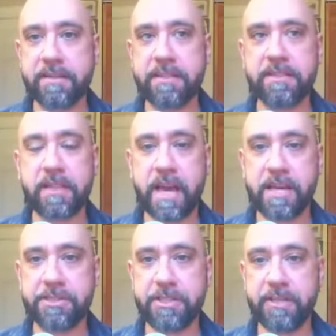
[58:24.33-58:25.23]

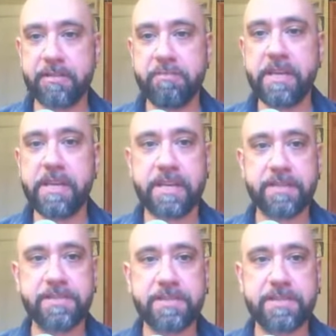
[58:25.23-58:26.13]
clashing
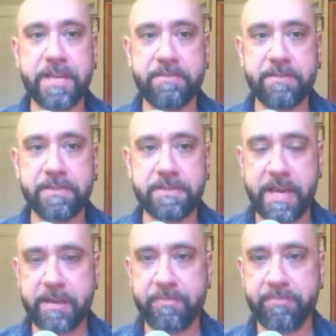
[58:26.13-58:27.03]
meanings to David's
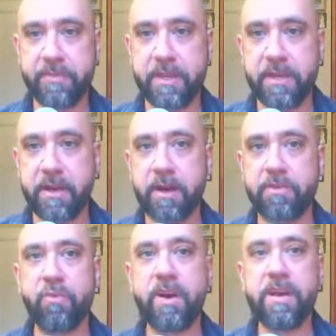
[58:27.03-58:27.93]
name. On
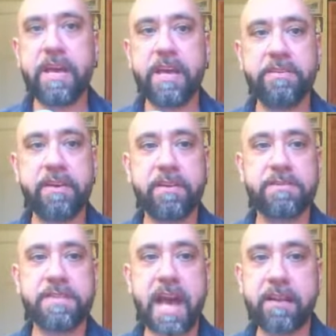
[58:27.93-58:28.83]
the one hand,
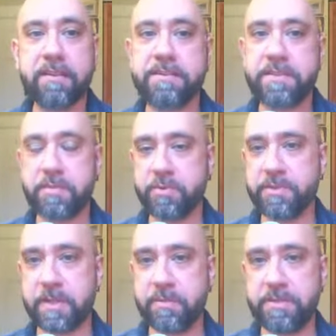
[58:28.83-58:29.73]
there's Alex's
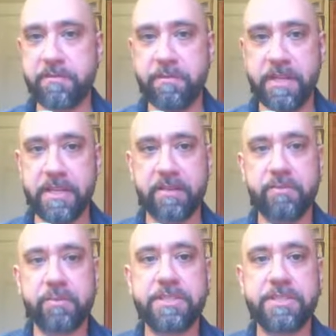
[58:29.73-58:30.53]
presumptive meaning, which